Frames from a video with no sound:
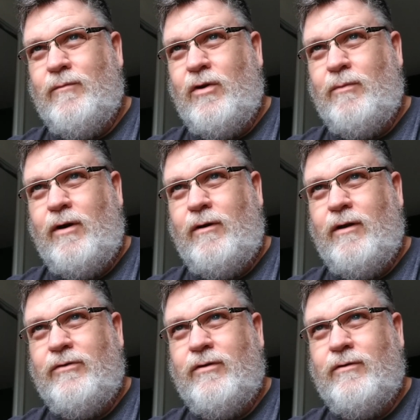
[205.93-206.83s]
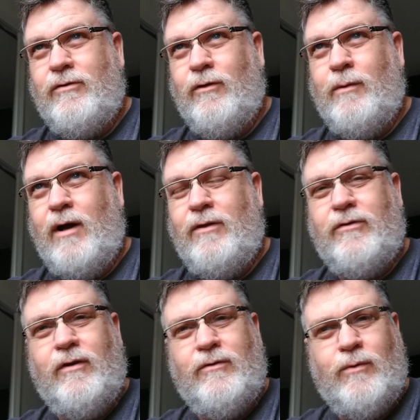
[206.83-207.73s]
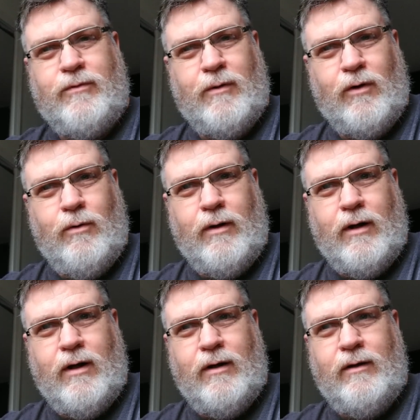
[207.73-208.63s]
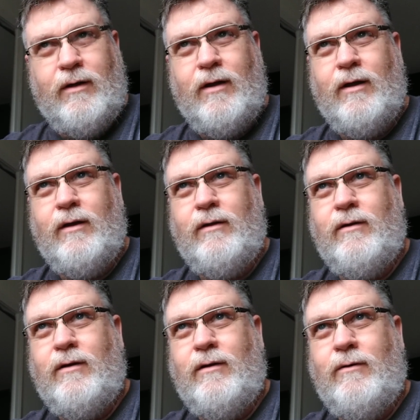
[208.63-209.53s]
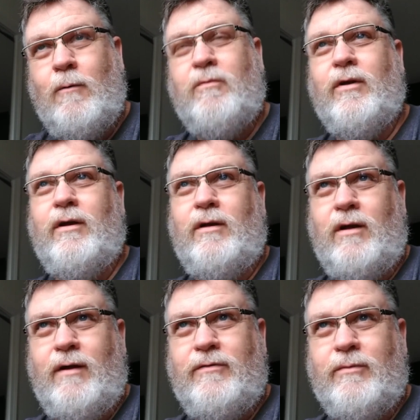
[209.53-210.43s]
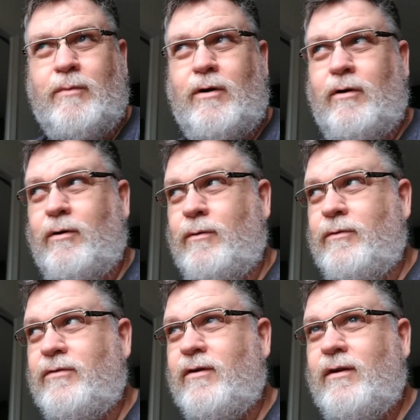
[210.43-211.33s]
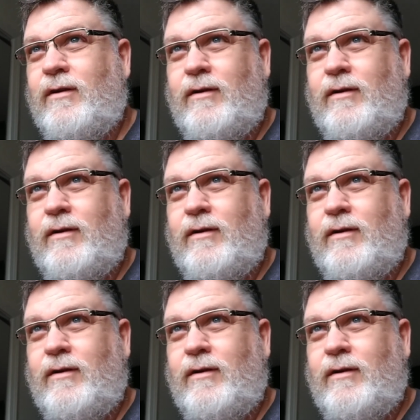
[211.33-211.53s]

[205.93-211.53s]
So there it is, just a little behind the scenes of what's been going on, and hopefully I'll have some better news